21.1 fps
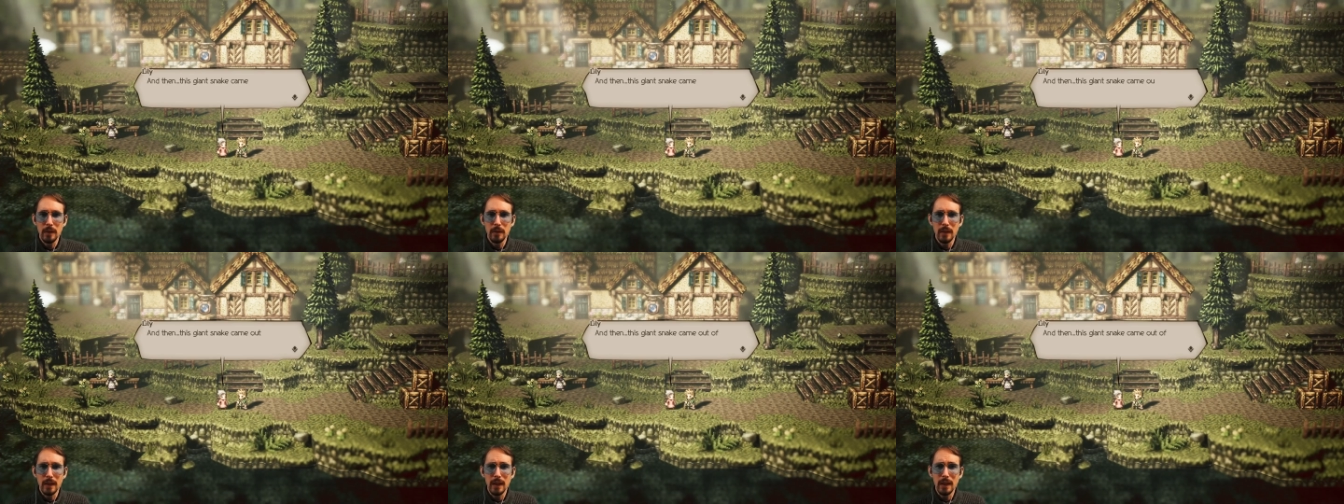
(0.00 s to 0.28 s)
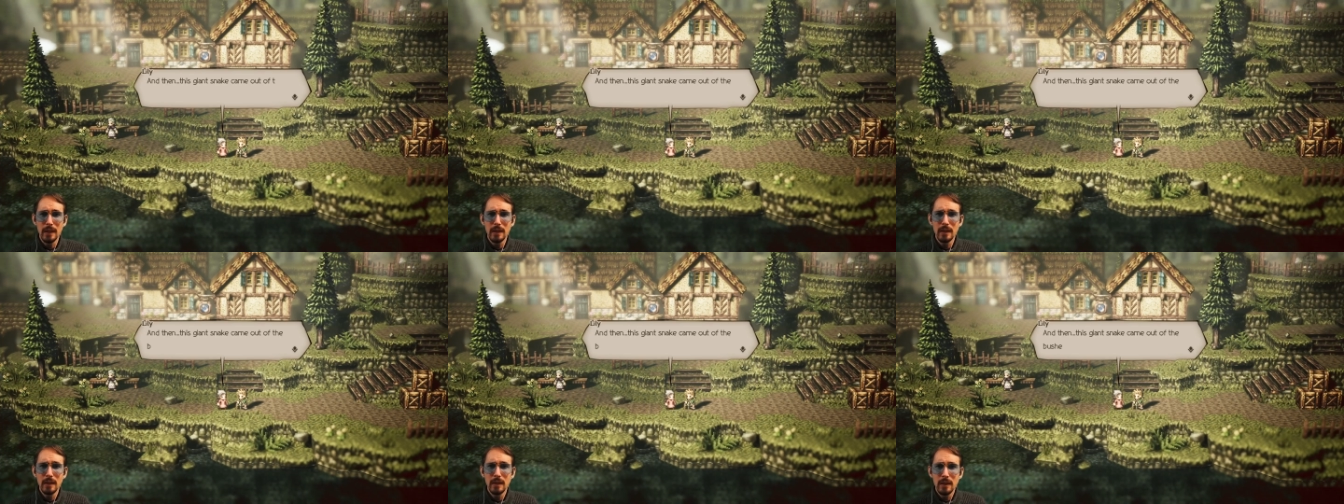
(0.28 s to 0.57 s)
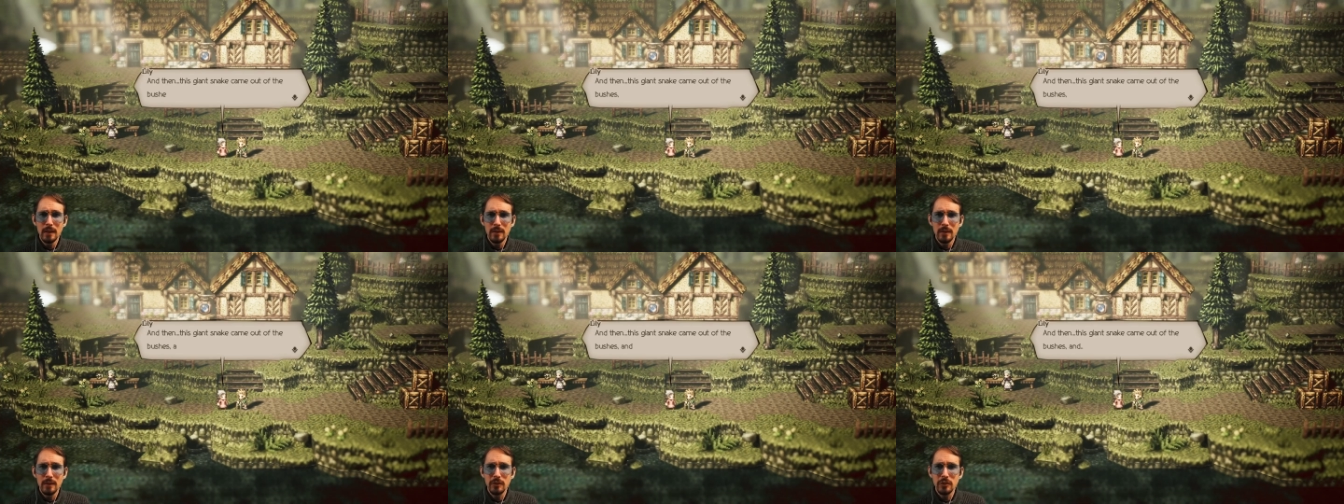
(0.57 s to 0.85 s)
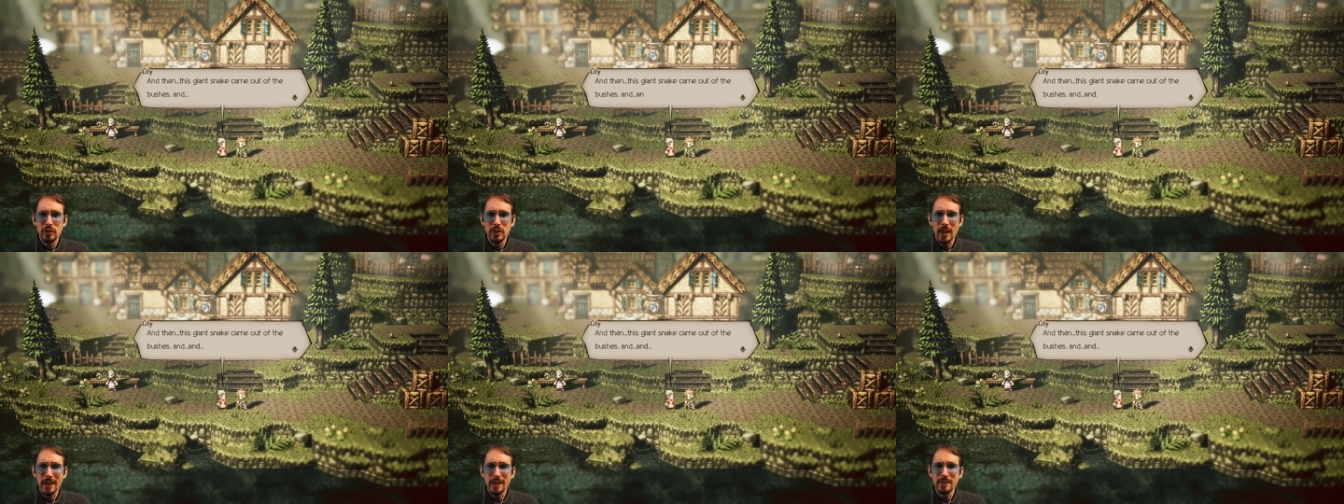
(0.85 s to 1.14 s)
And then
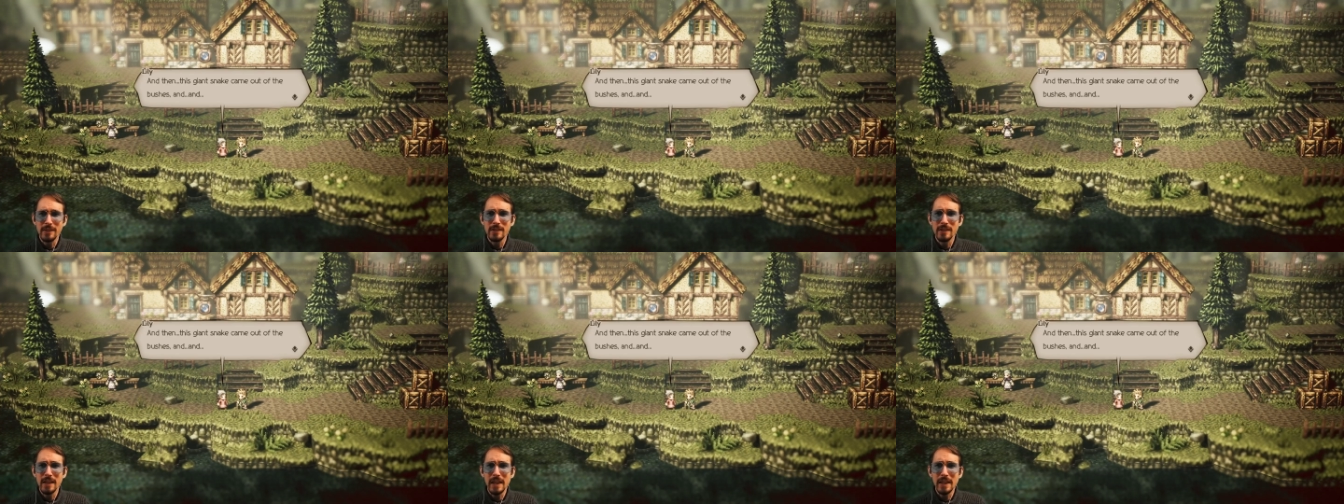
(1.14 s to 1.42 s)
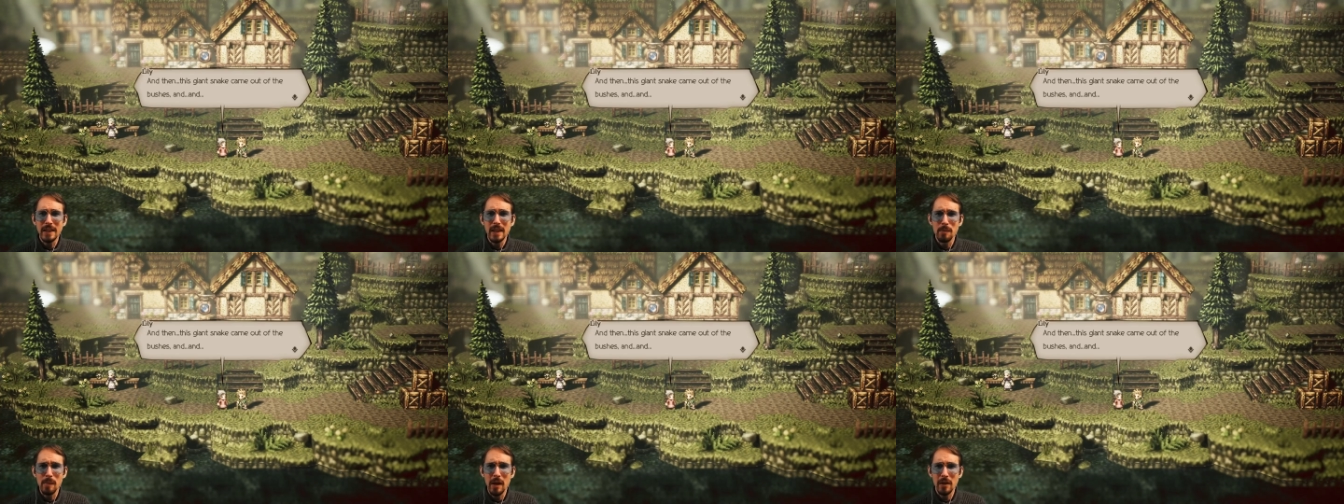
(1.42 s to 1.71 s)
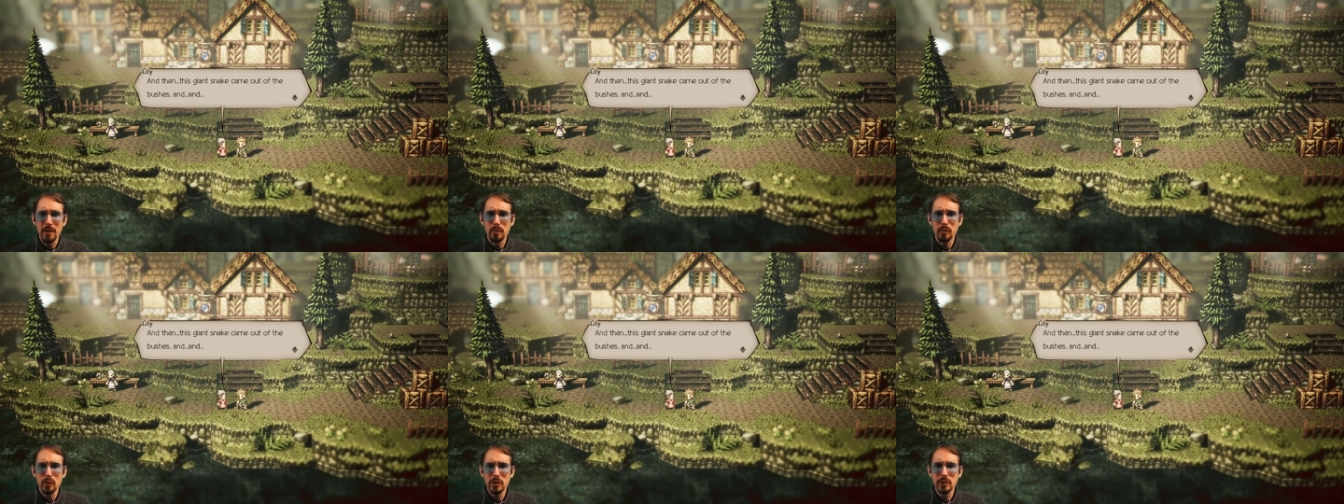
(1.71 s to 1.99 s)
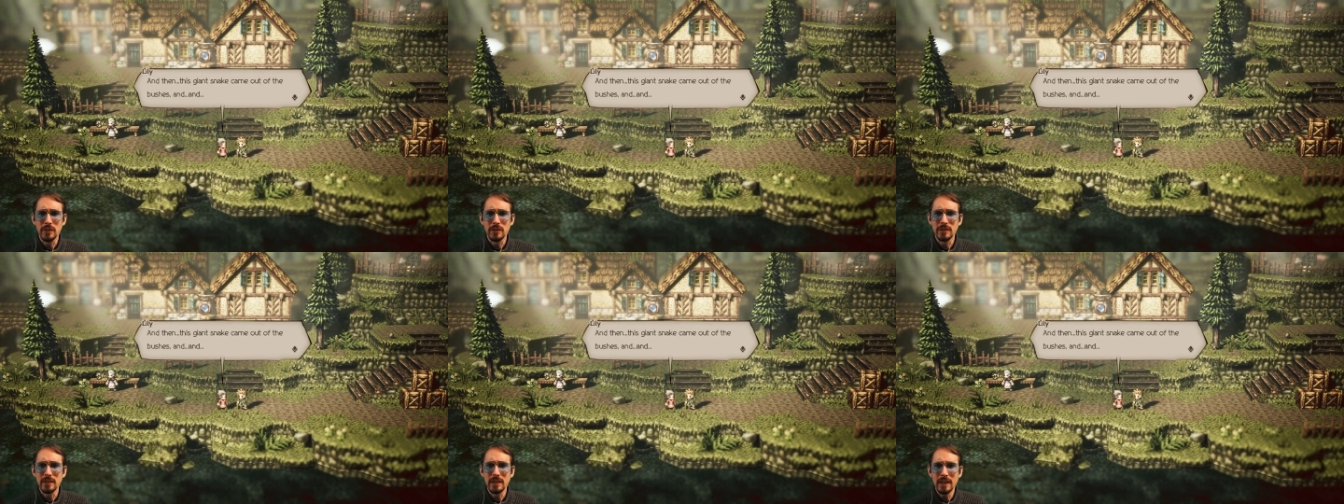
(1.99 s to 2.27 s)
this giant snake came out of the
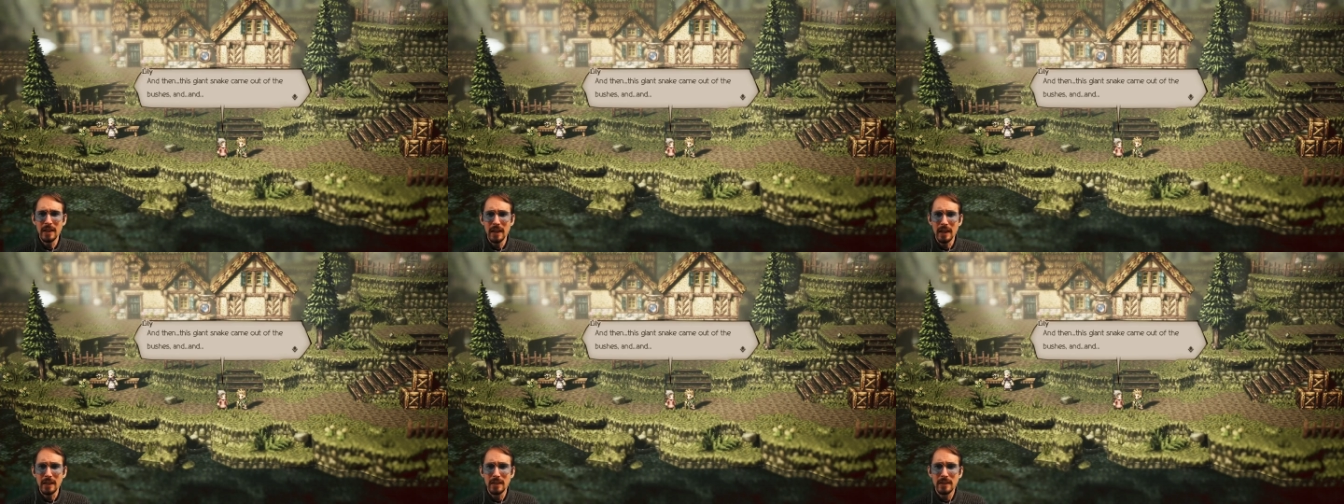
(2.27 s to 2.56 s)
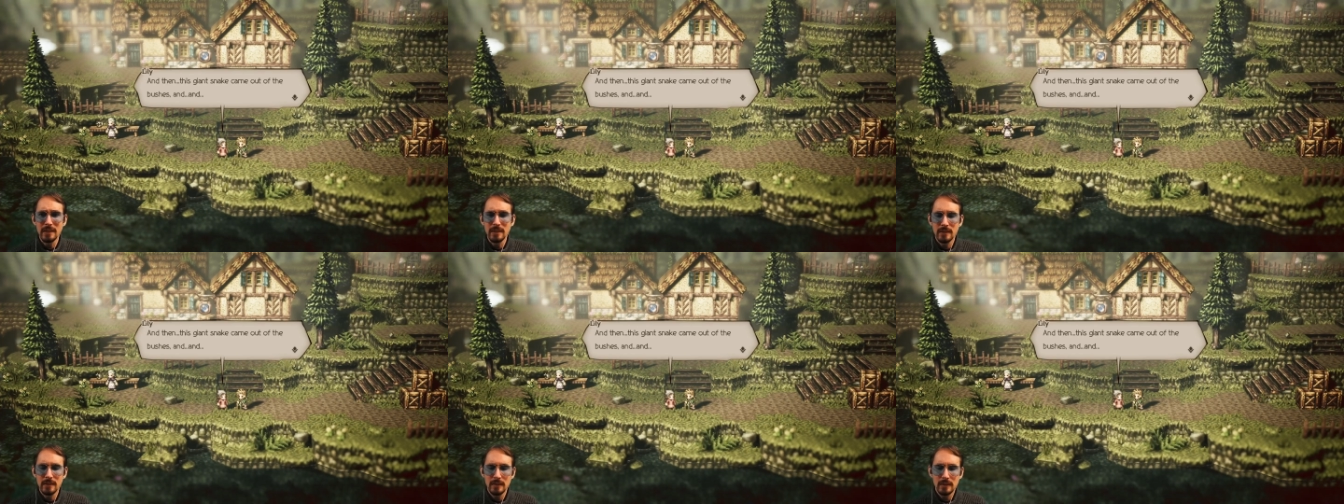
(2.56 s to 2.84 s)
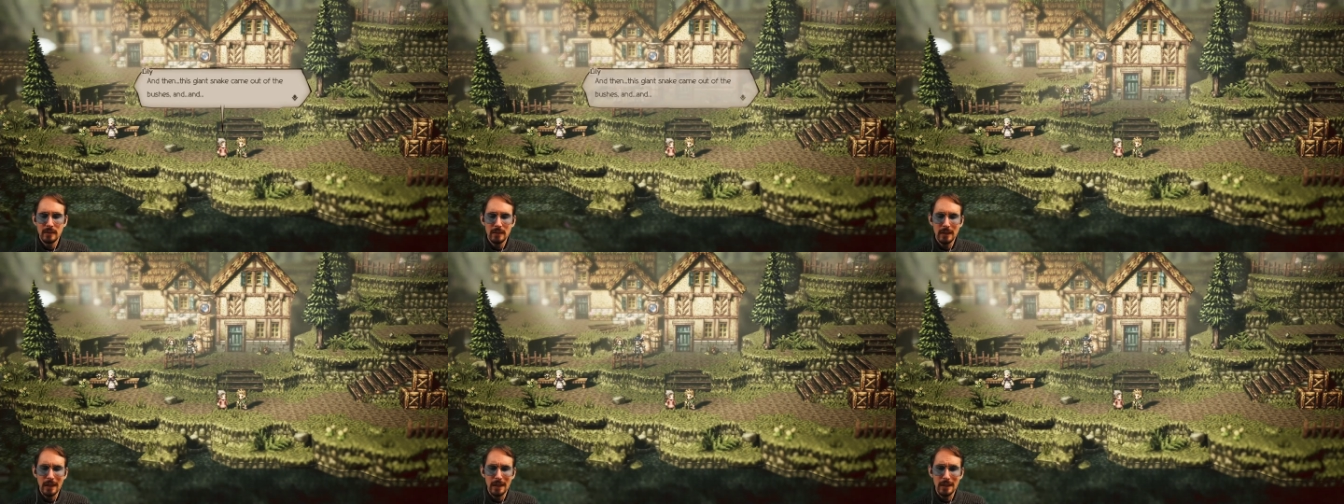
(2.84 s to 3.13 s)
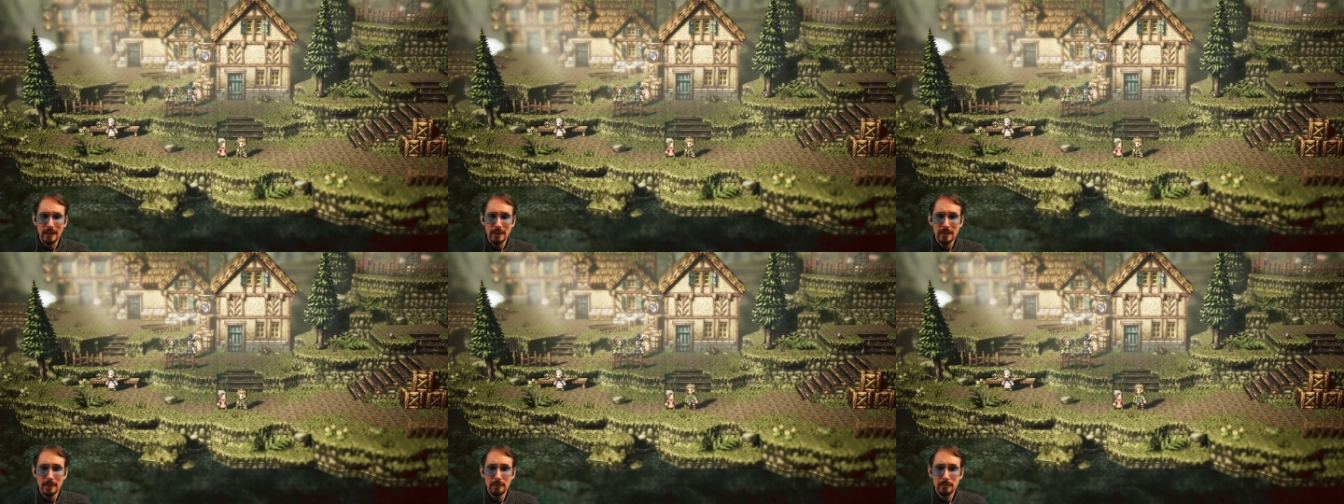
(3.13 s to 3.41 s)
bushes and.
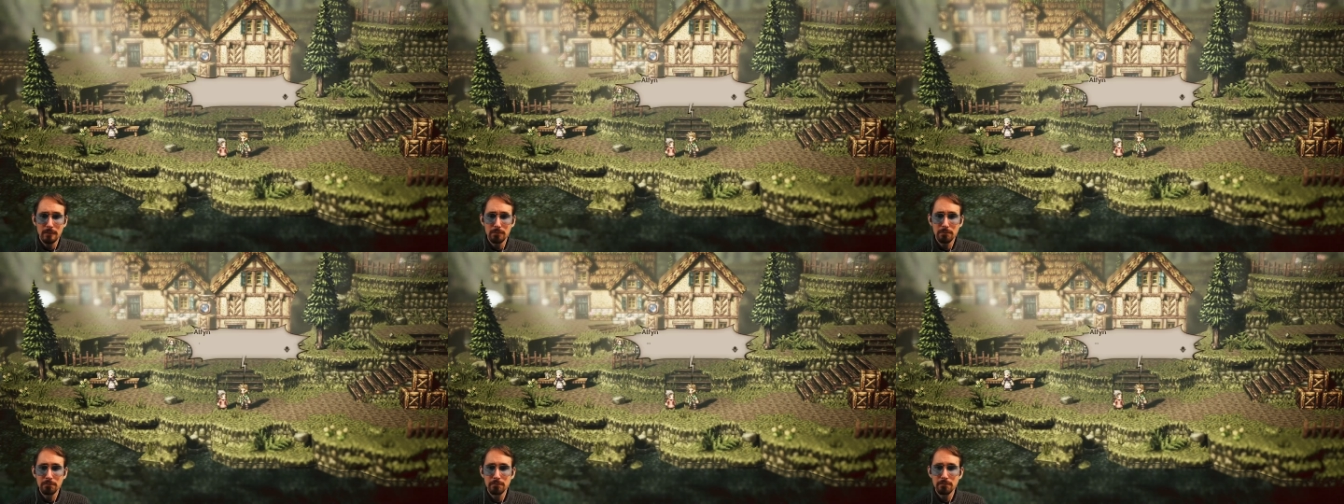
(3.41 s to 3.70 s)
and.